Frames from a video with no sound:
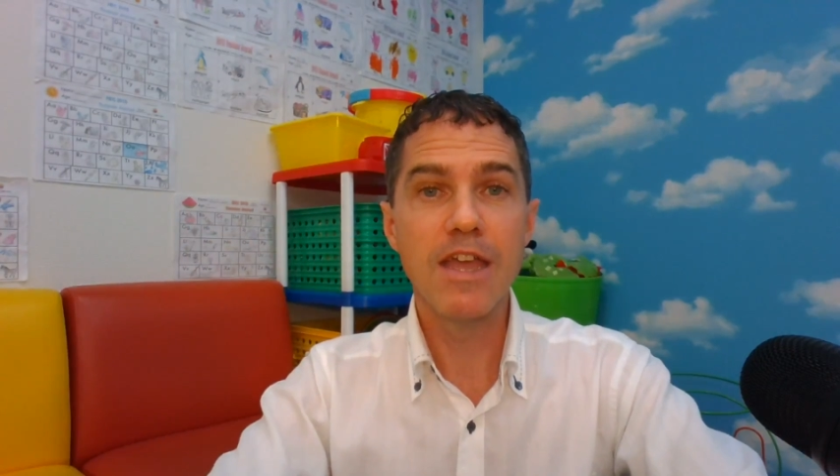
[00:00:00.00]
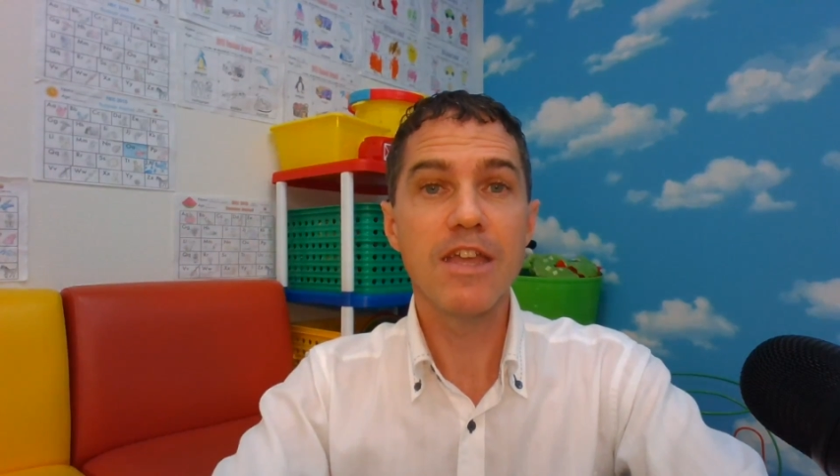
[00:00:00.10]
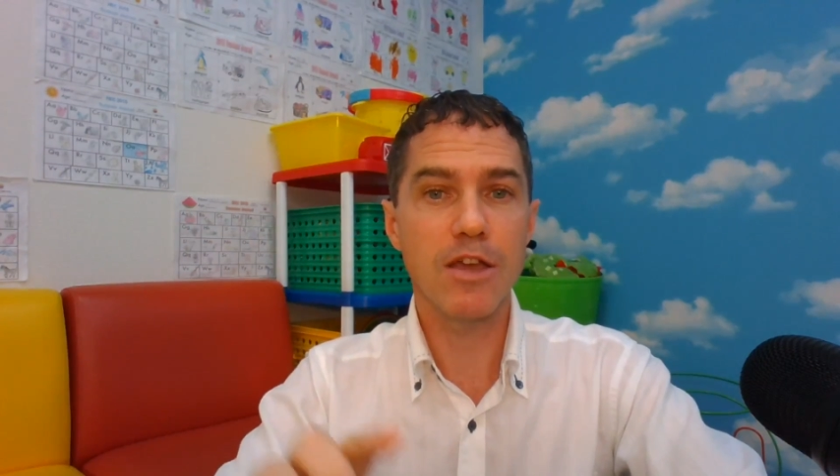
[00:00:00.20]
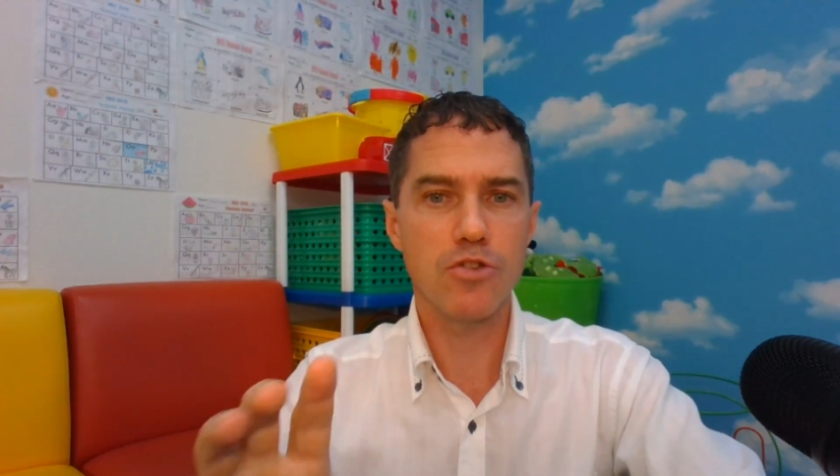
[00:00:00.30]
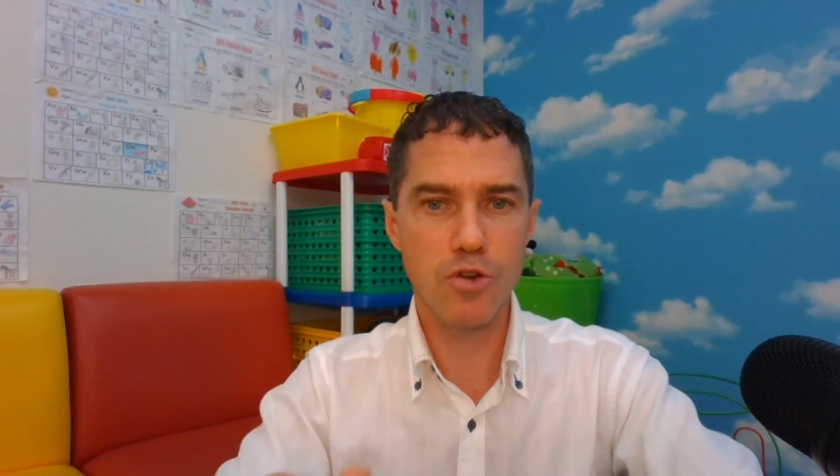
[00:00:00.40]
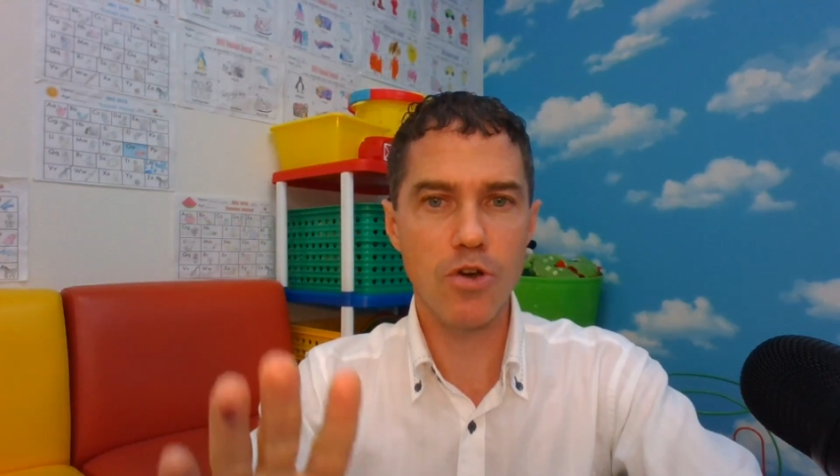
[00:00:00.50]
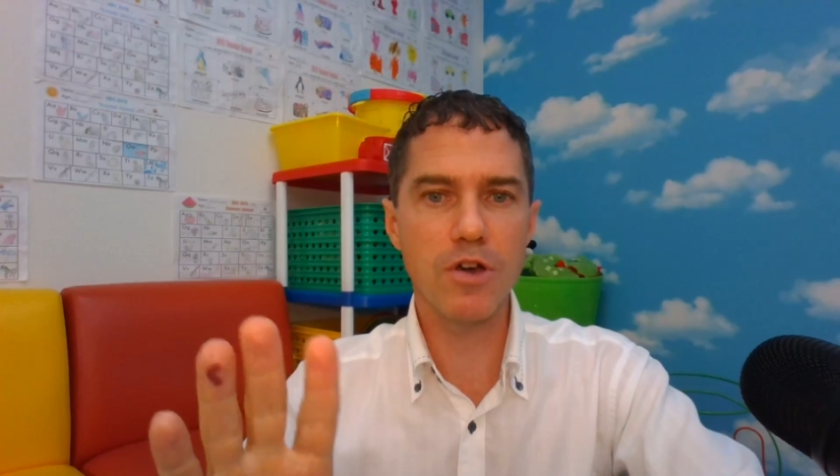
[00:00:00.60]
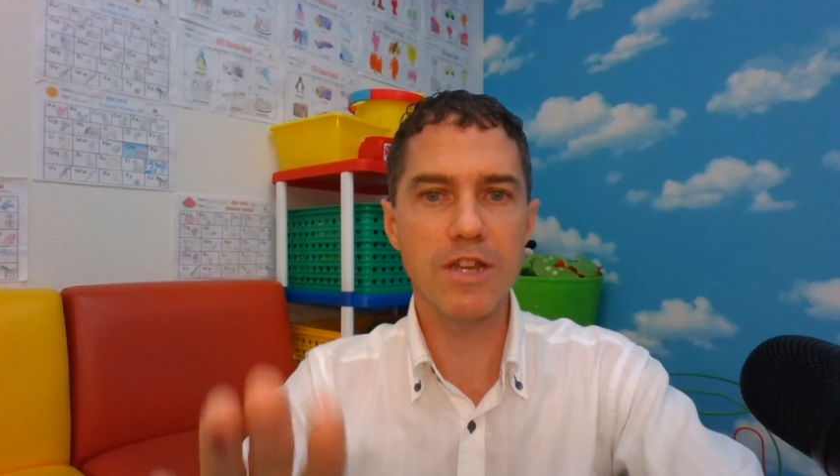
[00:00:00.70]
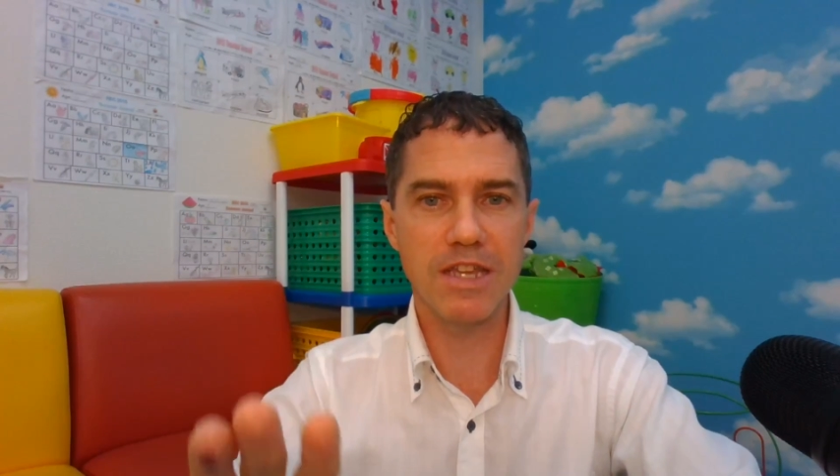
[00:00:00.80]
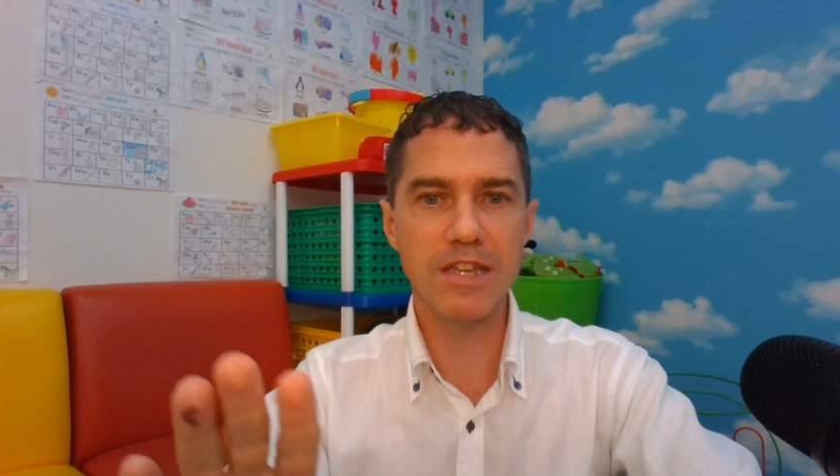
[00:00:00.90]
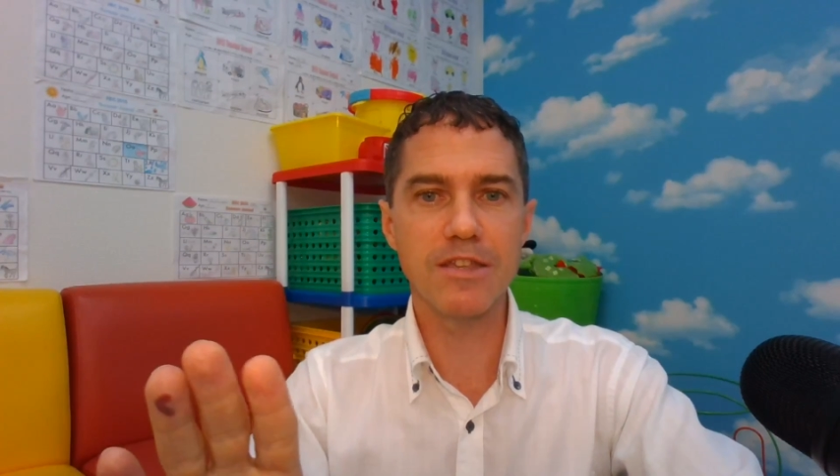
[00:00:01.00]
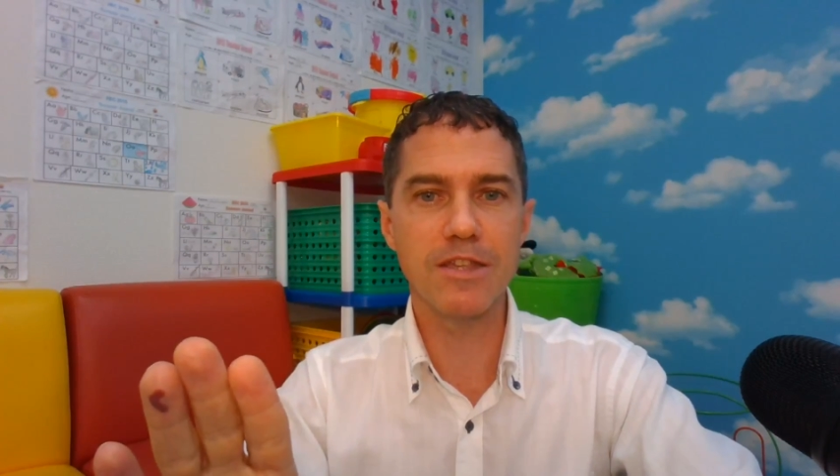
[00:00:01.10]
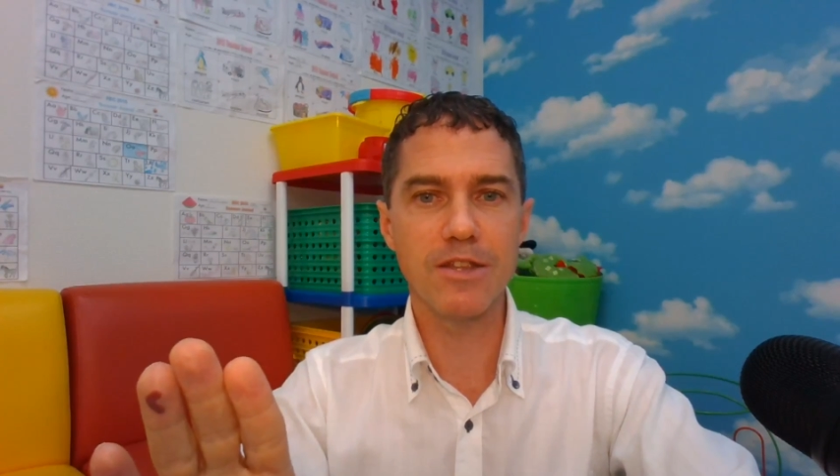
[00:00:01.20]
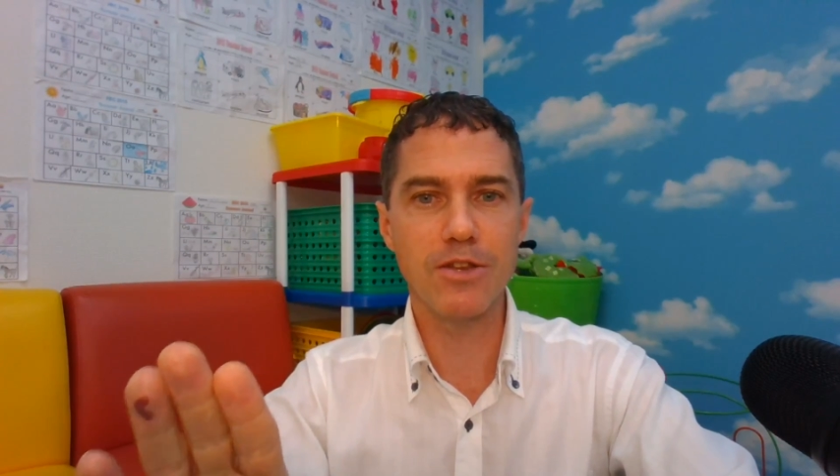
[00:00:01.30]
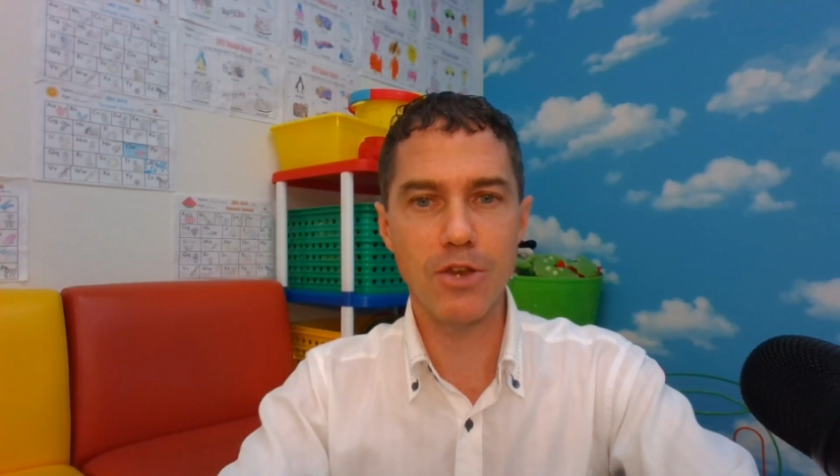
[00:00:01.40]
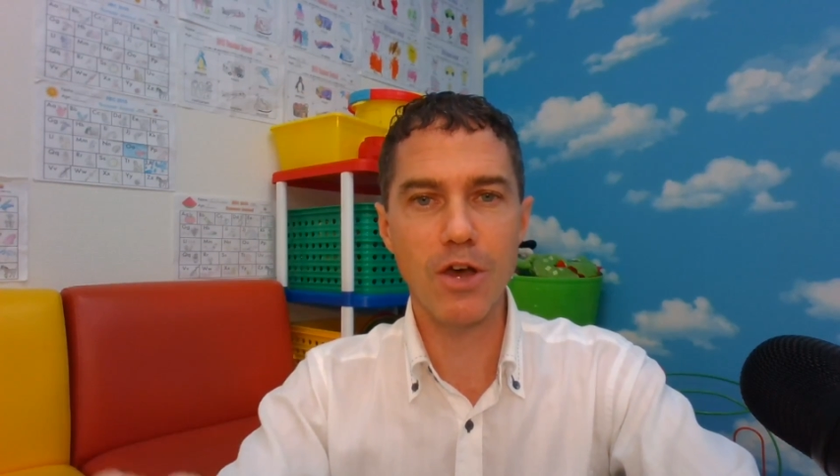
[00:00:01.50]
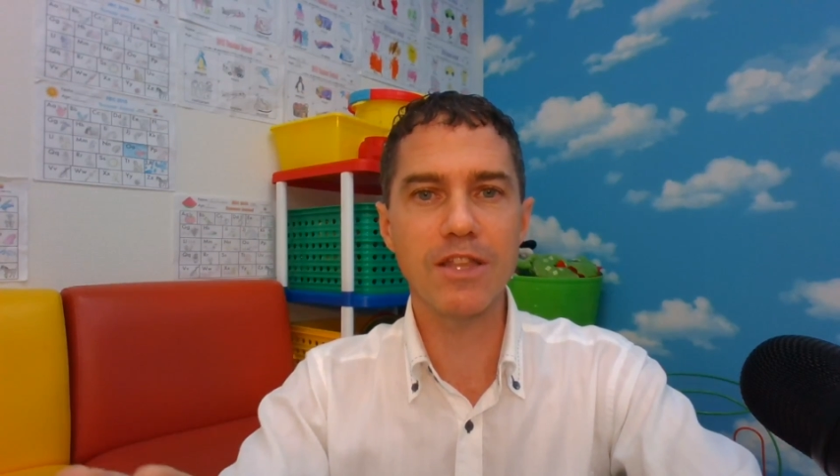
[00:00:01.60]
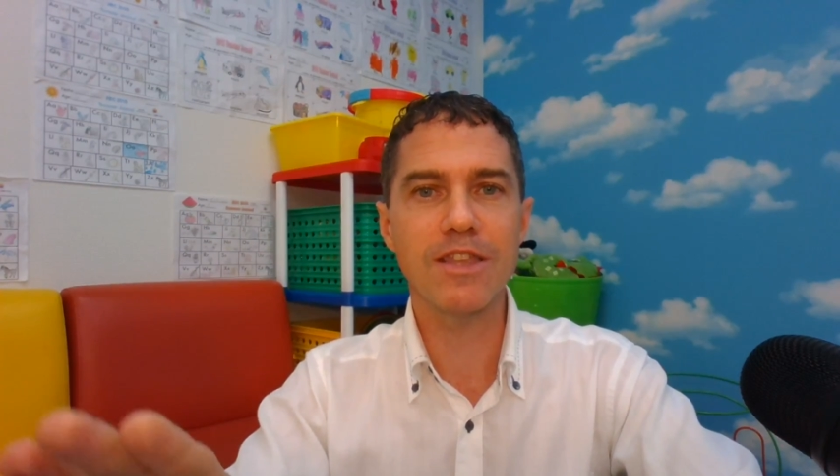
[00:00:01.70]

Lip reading: Yeah, Sean is not